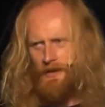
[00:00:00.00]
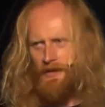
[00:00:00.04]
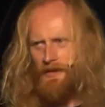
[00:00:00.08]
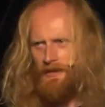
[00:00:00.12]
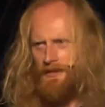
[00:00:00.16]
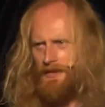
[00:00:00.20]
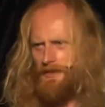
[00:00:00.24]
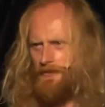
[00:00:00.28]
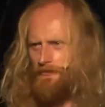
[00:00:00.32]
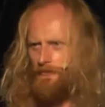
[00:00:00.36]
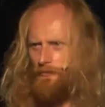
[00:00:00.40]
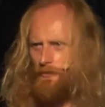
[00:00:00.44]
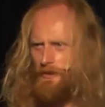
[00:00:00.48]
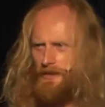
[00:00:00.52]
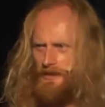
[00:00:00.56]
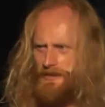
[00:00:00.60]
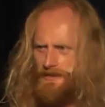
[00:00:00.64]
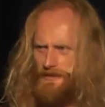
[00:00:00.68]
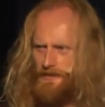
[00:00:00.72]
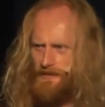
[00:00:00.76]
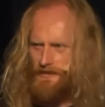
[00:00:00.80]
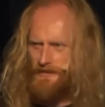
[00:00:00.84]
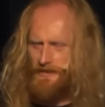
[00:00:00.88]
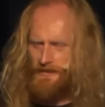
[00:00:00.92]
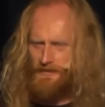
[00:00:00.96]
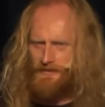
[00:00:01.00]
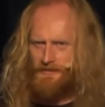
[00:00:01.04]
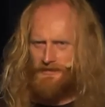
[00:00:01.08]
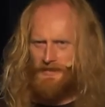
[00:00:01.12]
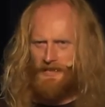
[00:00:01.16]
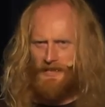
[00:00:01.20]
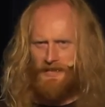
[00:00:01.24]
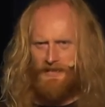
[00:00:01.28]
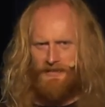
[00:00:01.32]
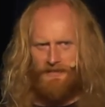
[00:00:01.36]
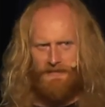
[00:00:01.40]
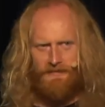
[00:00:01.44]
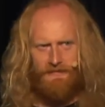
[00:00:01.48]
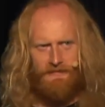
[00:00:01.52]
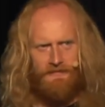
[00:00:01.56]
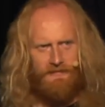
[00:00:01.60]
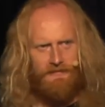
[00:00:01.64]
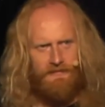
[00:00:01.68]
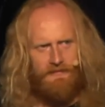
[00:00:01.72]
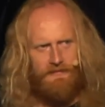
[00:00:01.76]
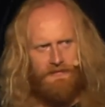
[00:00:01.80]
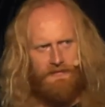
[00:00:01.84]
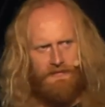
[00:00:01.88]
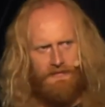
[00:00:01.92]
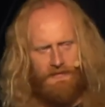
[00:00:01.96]
I think if we get started,
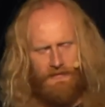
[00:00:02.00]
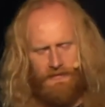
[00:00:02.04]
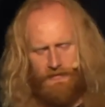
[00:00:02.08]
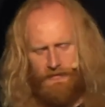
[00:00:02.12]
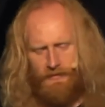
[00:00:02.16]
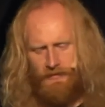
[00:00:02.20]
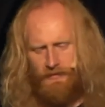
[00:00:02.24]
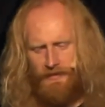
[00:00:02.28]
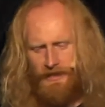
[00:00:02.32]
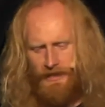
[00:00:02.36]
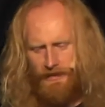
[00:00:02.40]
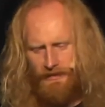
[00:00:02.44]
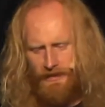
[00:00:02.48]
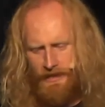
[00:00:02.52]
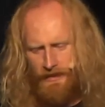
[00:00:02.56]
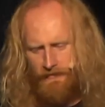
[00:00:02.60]
they'll